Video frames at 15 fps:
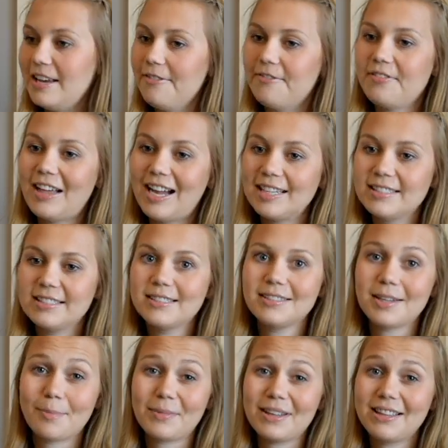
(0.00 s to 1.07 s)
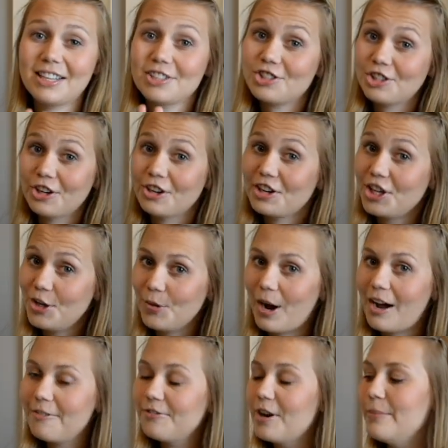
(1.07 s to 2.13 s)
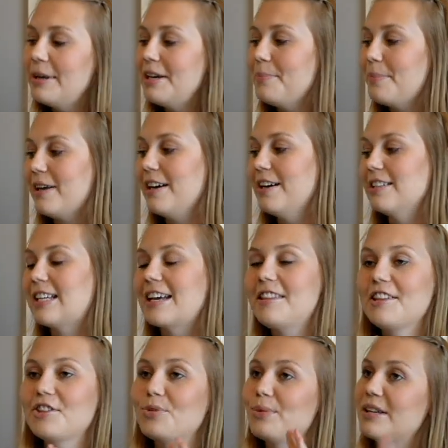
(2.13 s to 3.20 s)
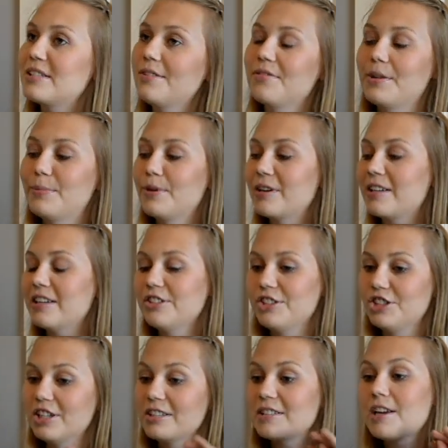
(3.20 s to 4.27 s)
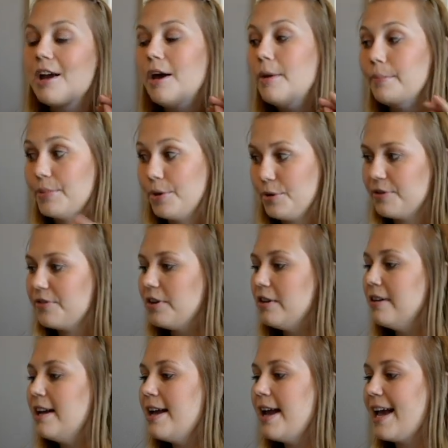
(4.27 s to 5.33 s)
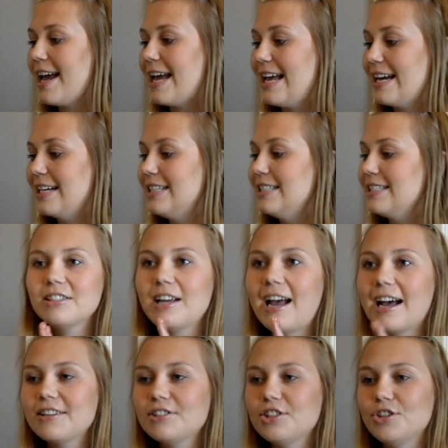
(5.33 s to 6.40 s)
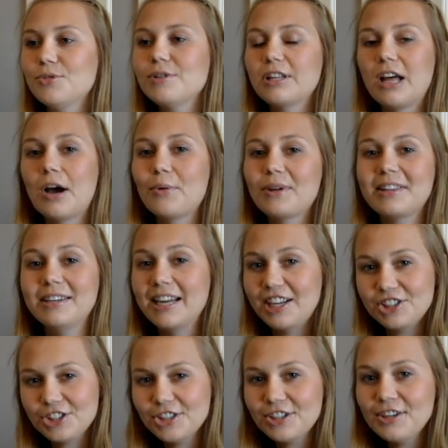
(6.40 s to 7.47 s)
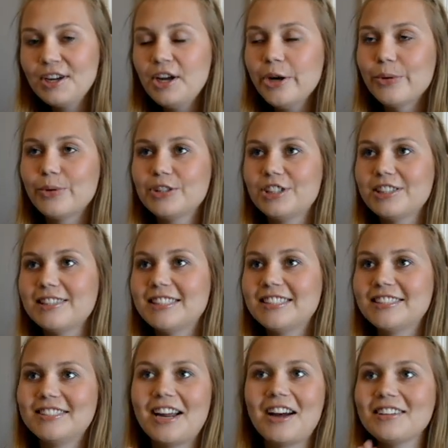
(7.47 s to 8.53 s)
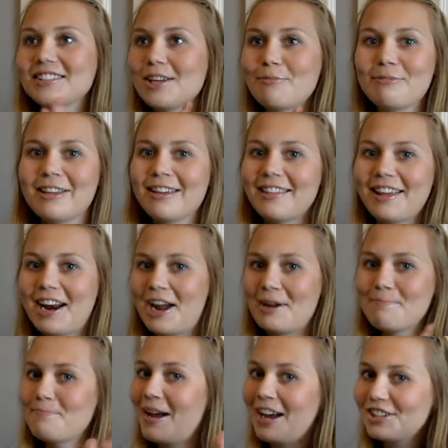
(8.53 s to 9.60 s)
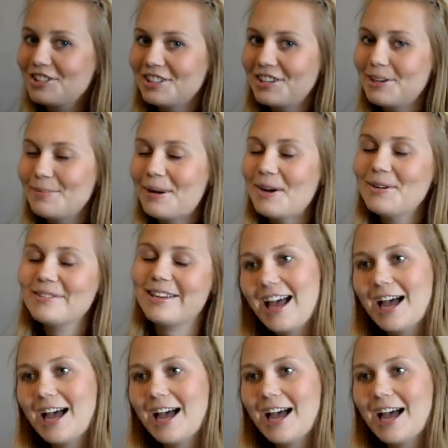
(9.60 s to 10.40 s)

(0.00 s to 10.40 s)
if that's something that's turning you off from it, because I think the rest of the book is just beautiful. And has to do a lot with nature, which is not something that I'm passionate about.